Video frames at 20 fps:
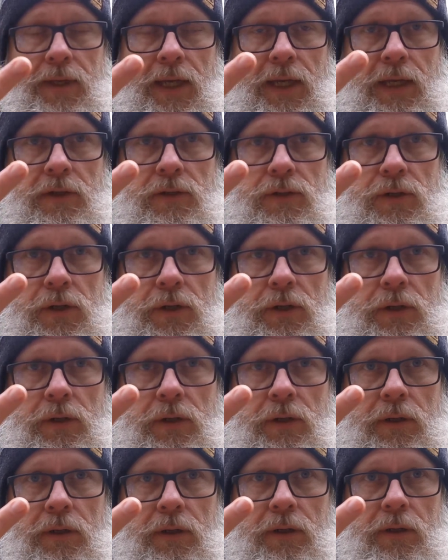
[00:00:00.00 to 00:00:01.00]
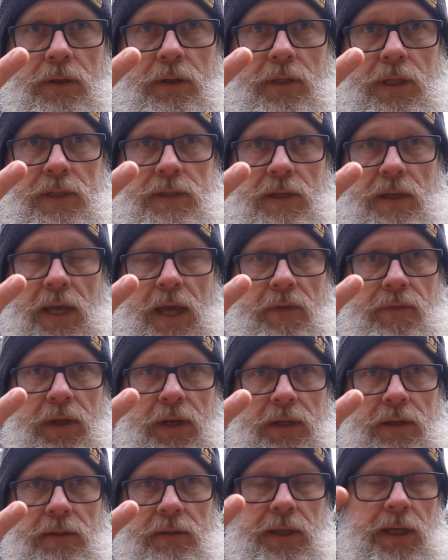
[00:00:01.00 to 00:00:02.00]
Texture, does it have
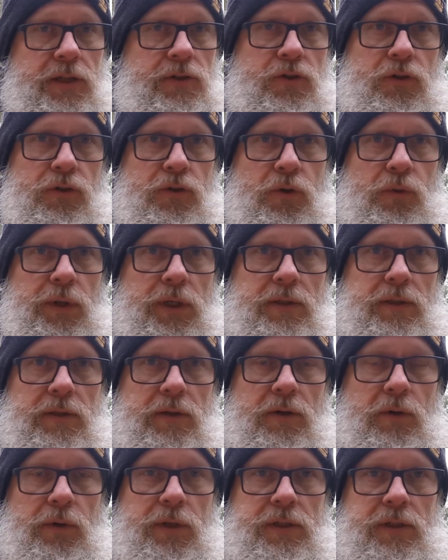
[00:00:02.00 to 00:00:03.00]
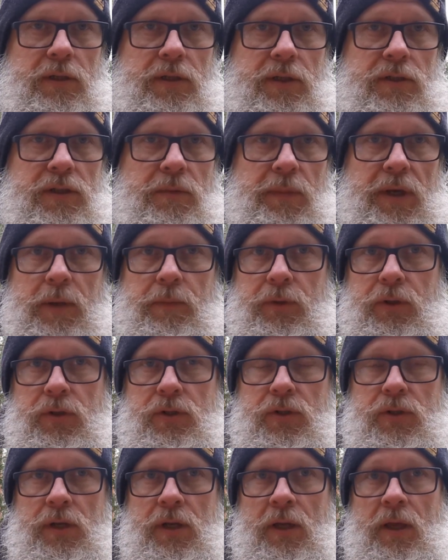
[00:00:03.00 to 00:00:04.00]
any texture to it, or is it just a big
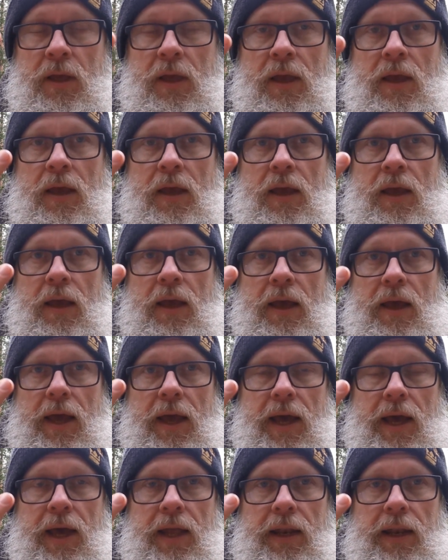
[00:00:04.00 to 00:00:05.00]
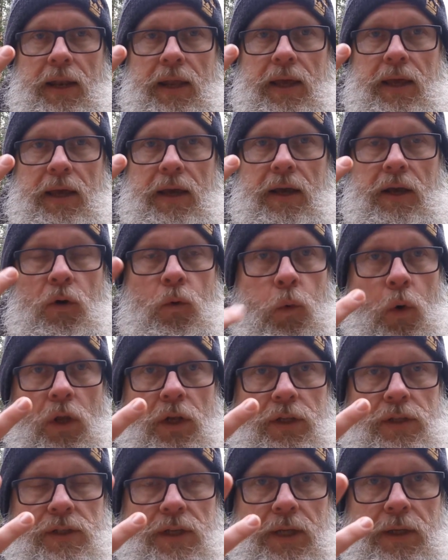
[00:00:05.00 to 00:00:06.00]
mush? And
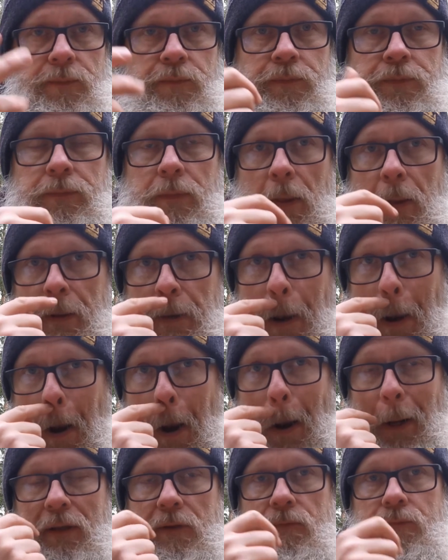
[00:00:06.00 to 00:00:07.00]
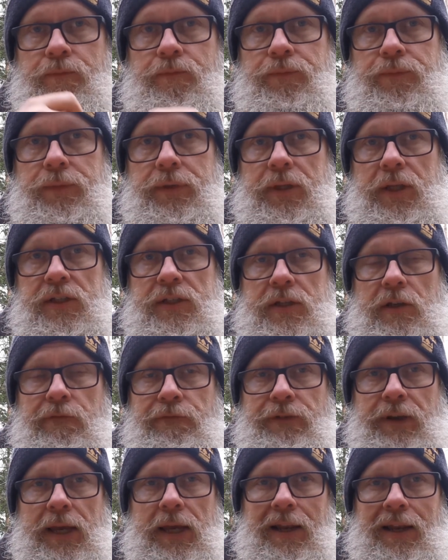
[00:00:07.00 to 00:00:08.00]
quality, does it
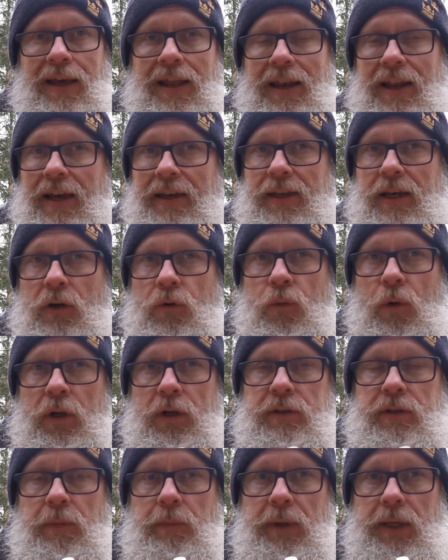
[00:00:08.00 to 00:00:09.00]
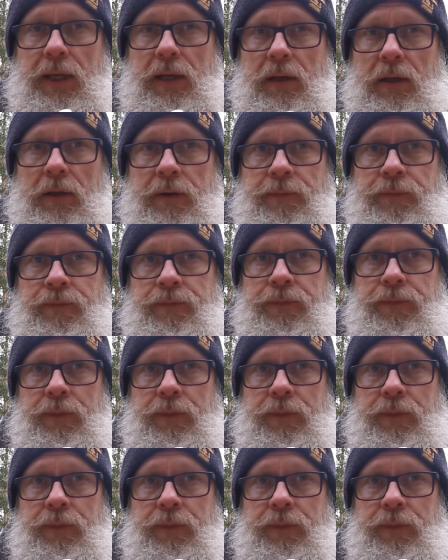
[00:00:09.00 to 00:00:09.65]
feel like a quality meal?